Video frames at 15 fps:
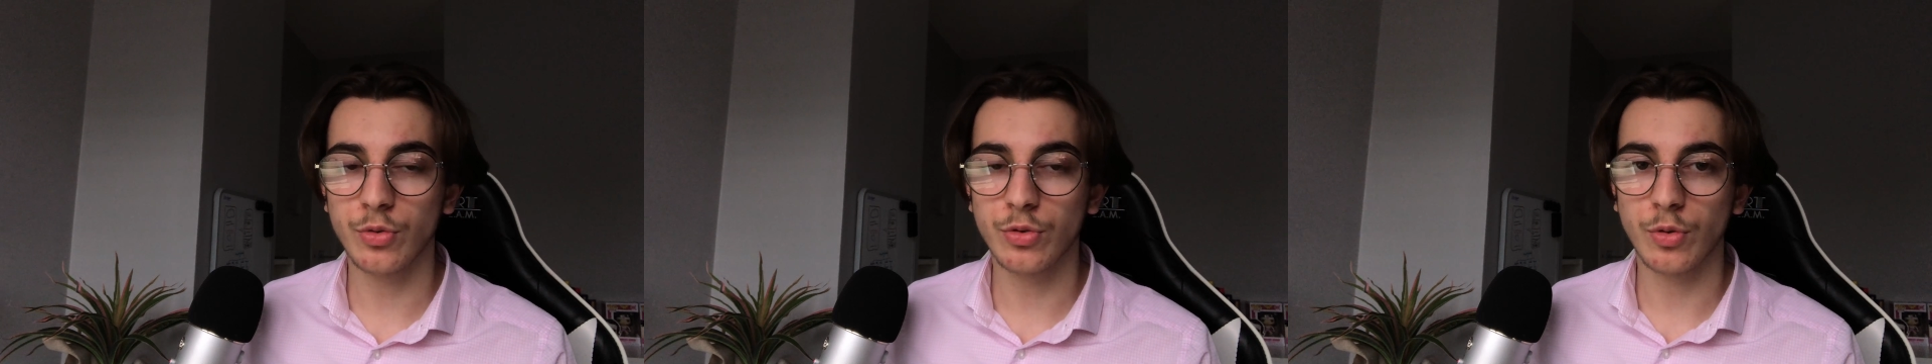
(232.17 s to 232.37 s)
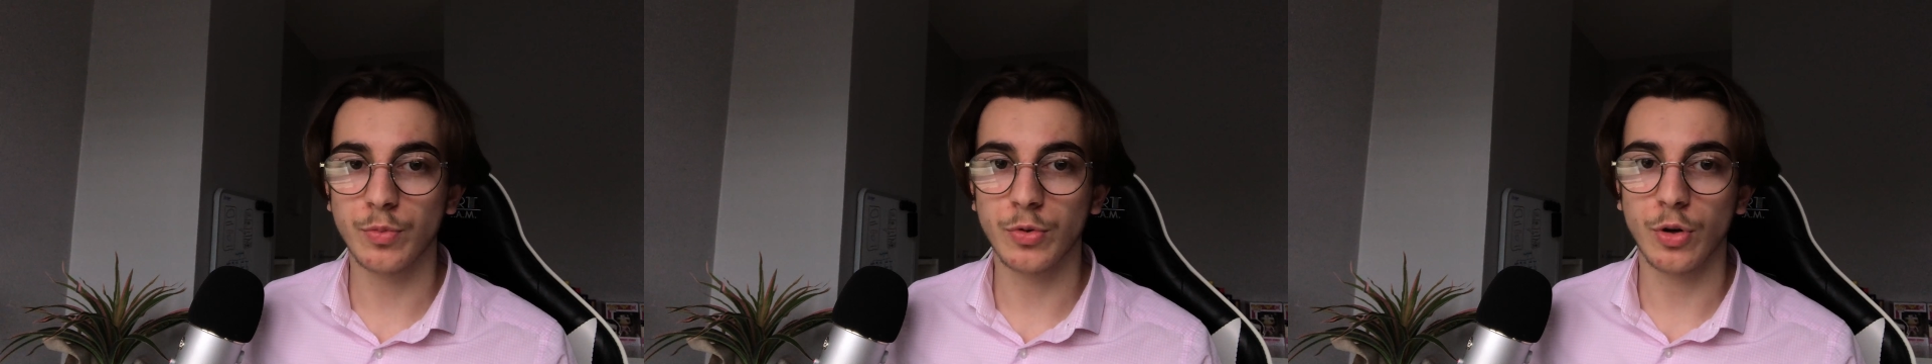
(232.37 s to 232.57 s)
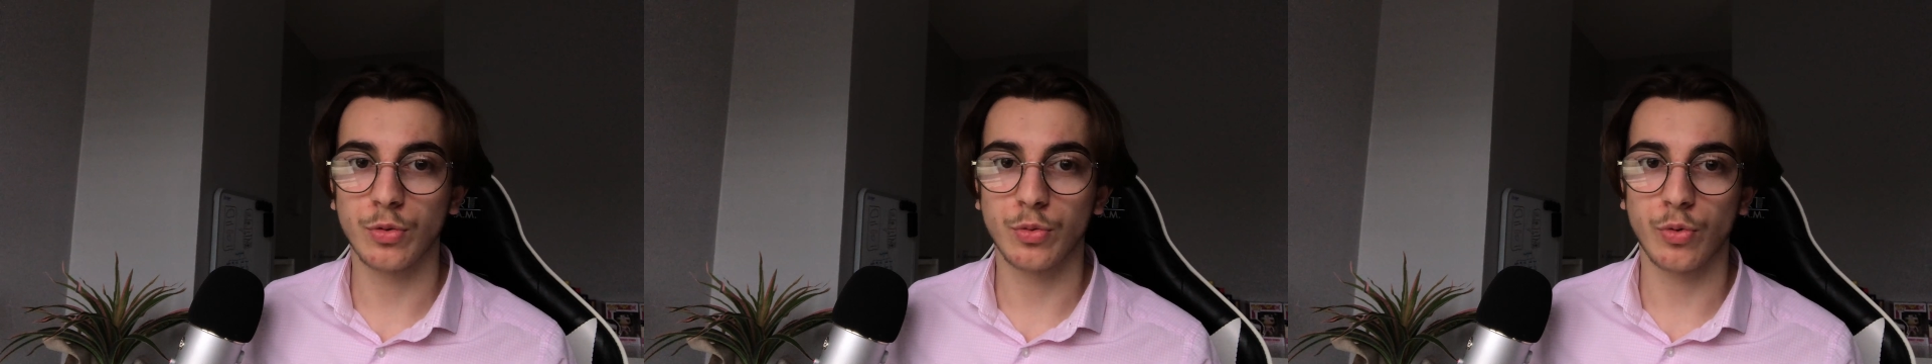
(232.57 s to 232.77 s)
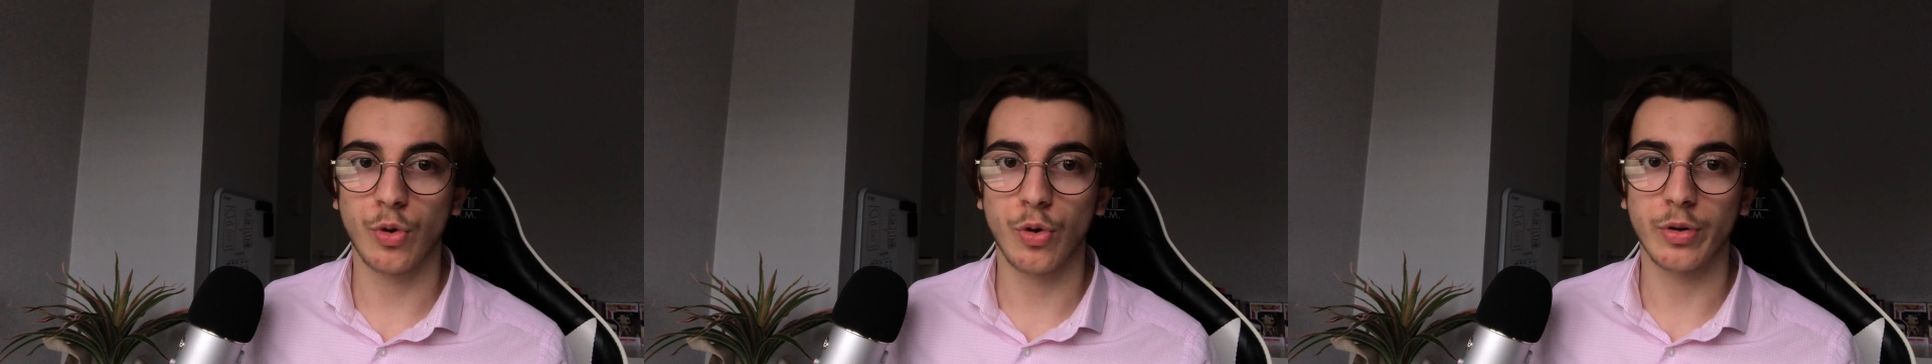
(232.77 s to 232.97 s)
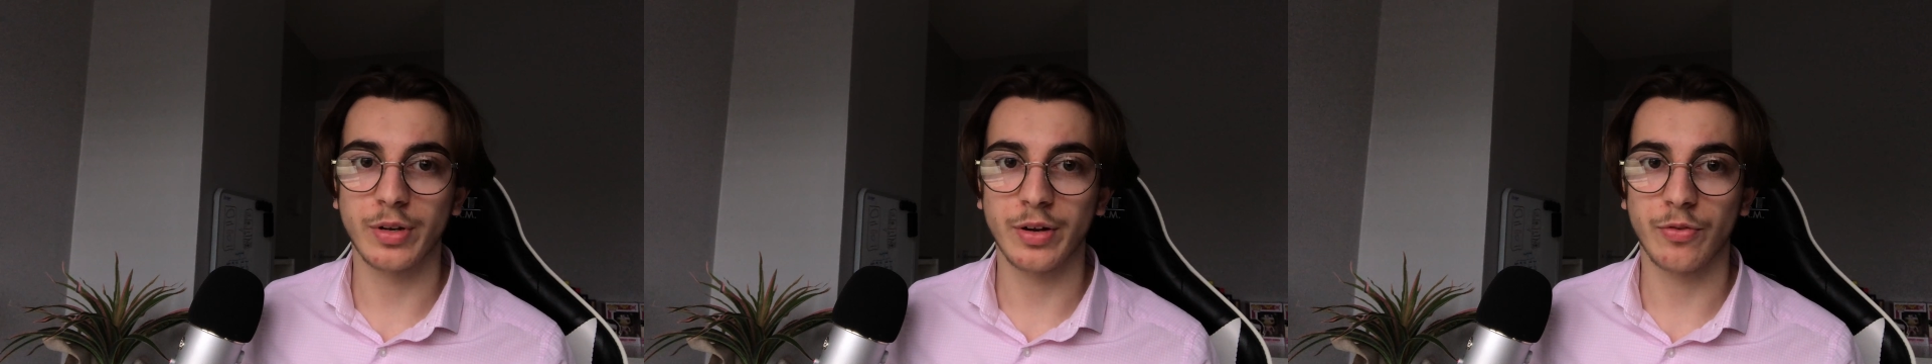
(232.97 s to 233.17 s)
sometimes
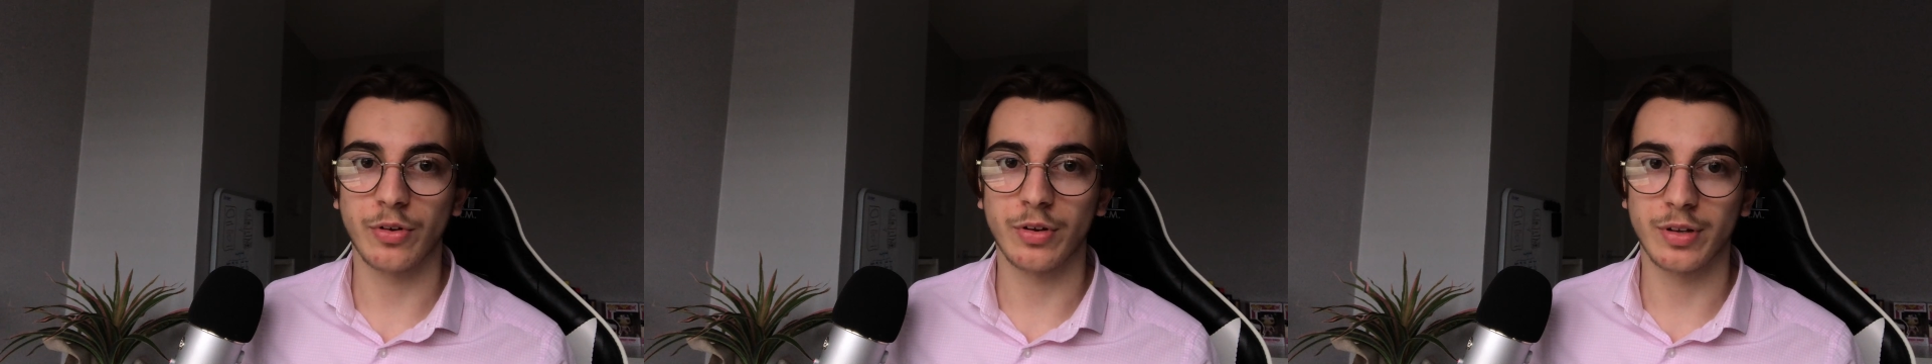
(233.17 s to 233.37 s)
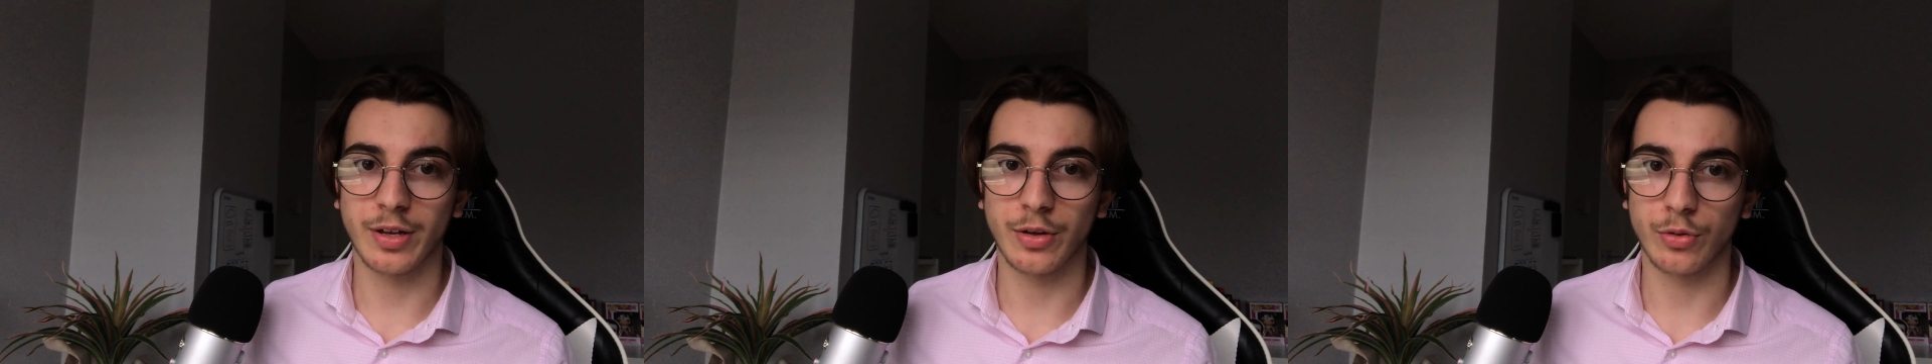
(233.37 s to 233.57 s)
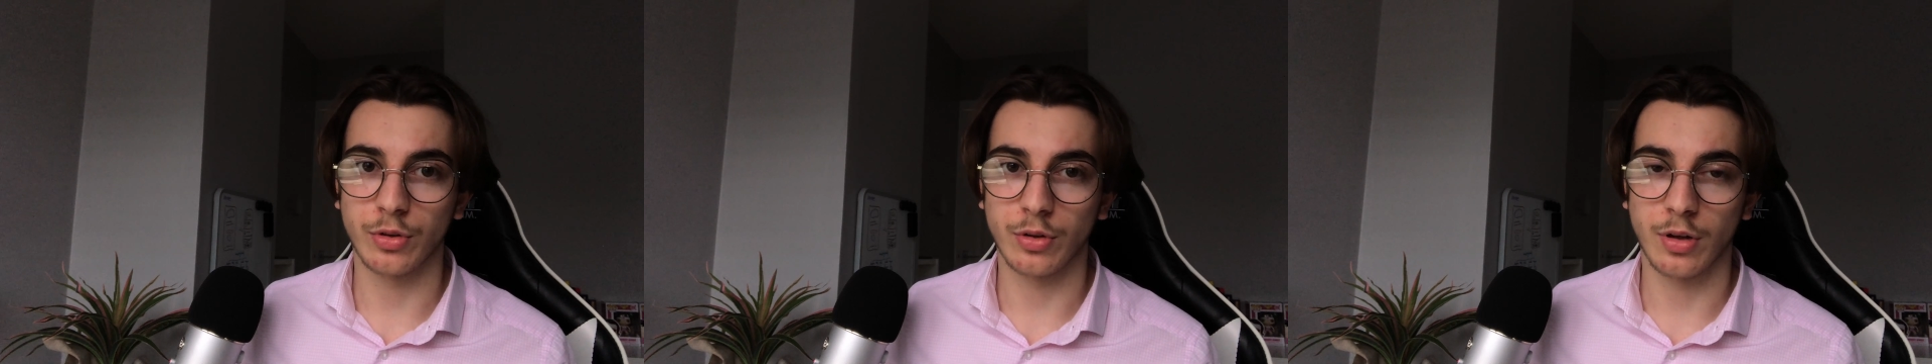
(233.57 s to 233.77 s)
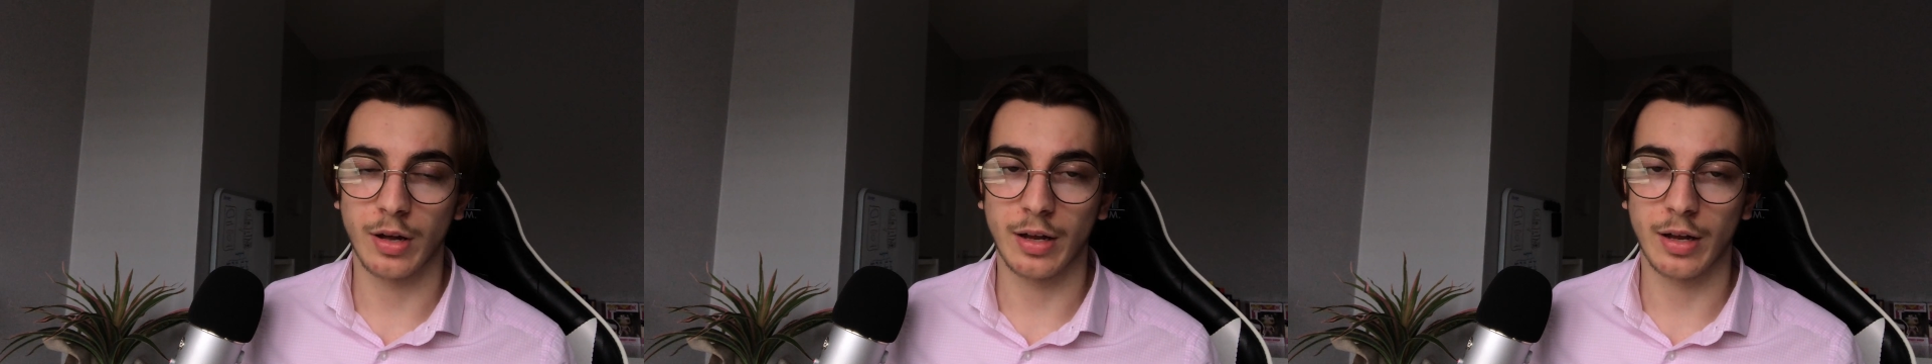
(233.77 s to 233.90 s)
require different skills